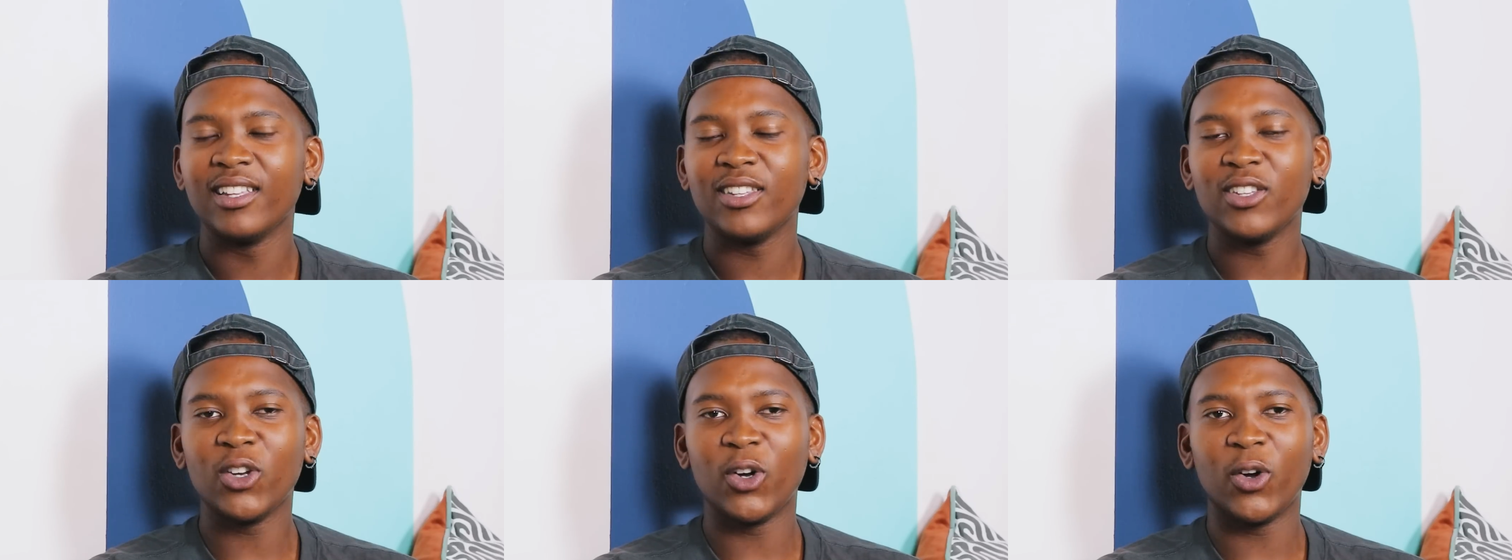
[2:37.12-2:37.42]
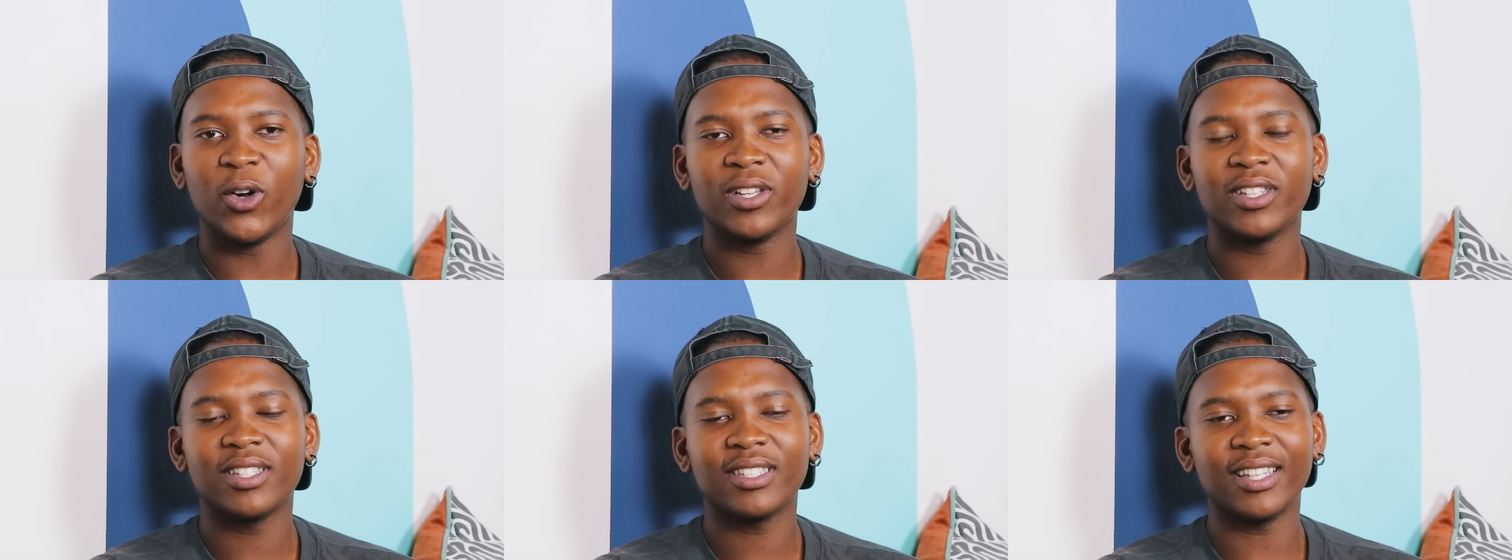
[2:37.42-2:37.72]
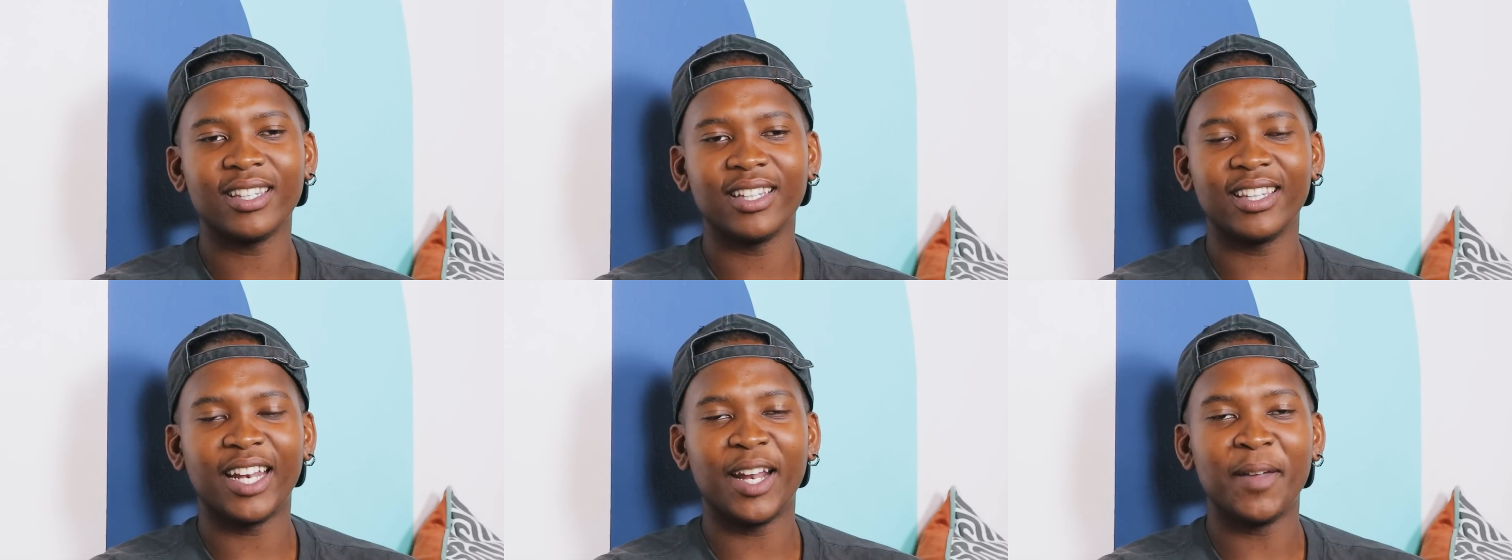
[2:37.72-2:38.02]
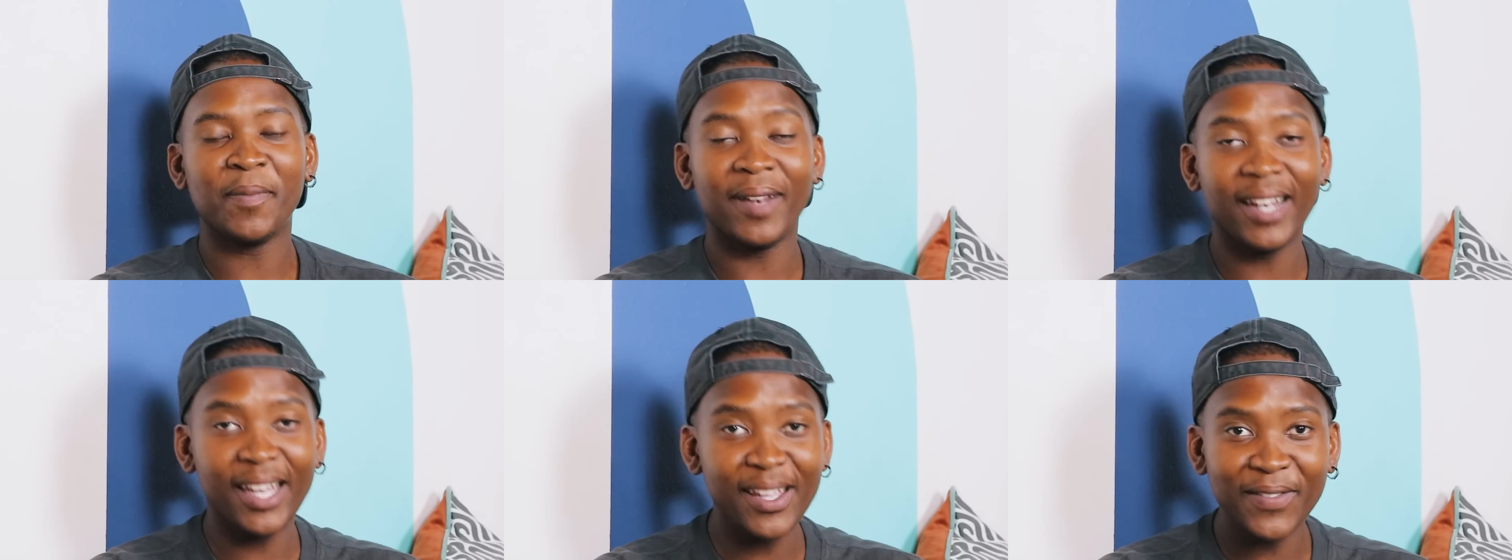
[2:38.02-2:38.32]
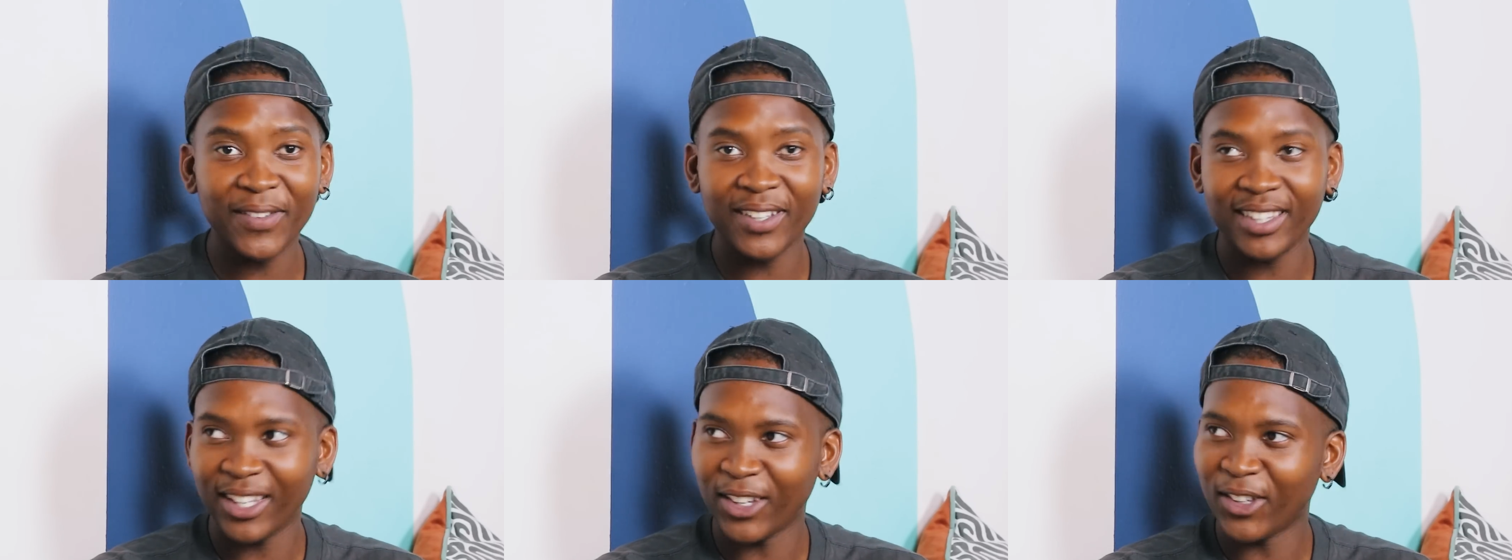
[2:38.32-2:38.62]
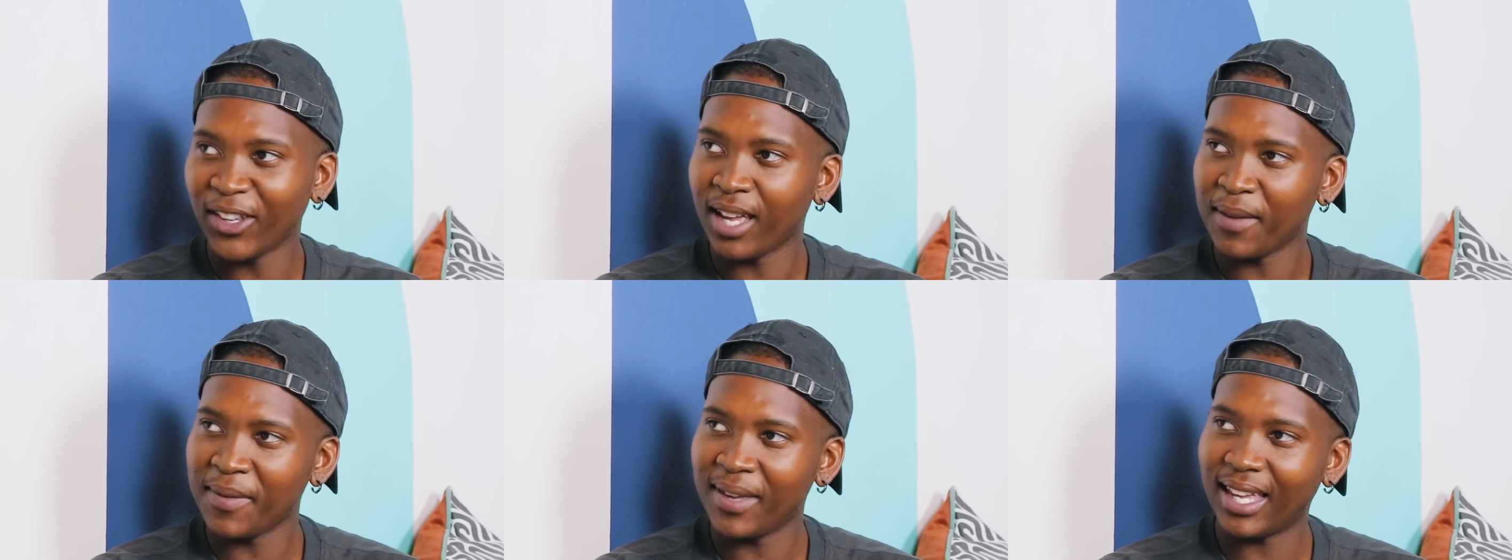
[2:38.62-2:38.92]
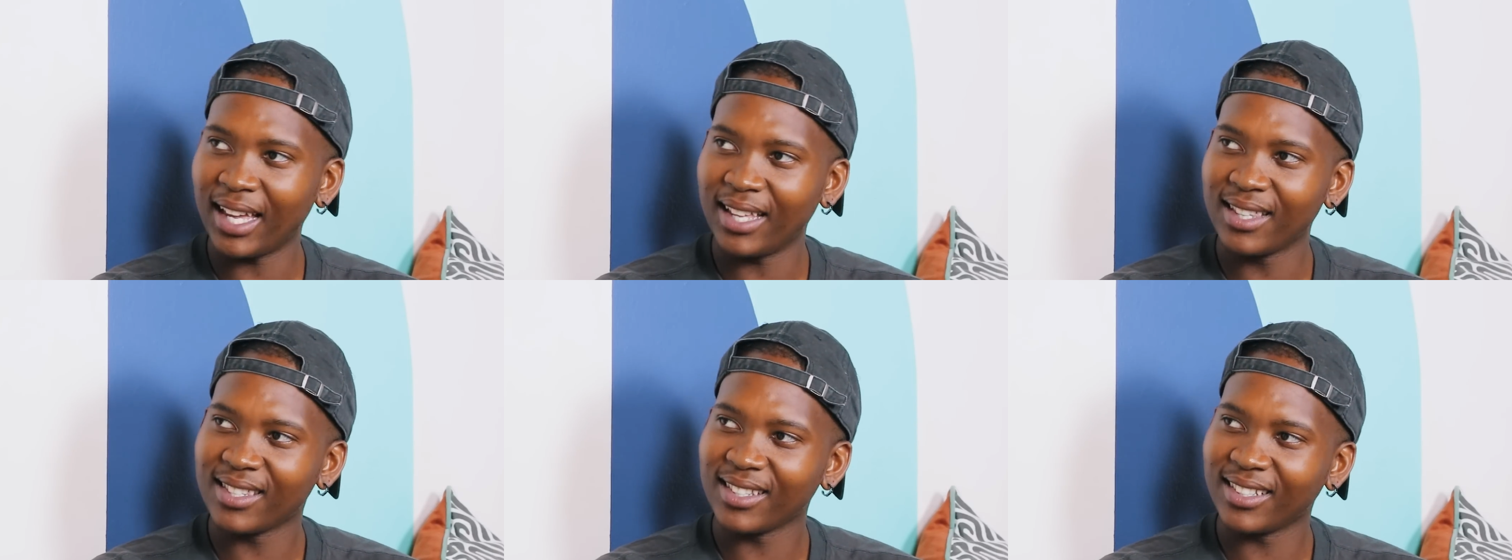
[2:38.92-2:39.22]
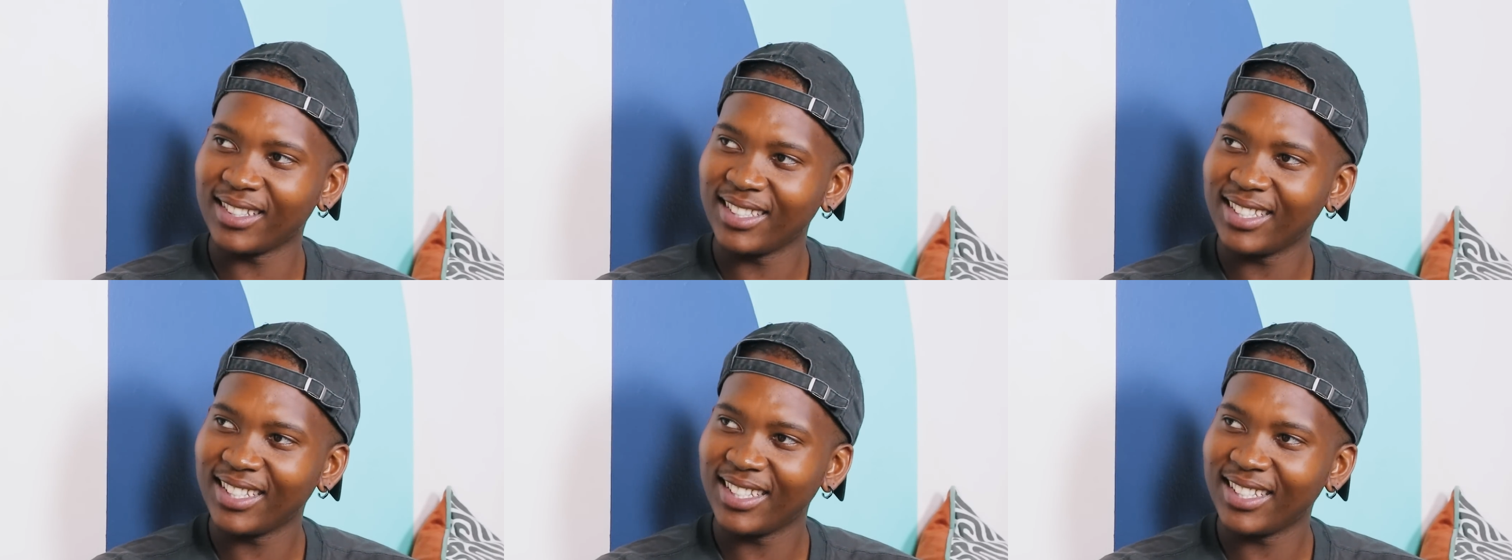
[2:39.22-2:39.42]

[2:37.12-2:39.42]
Yo, something that I believe in that can get me cancelled.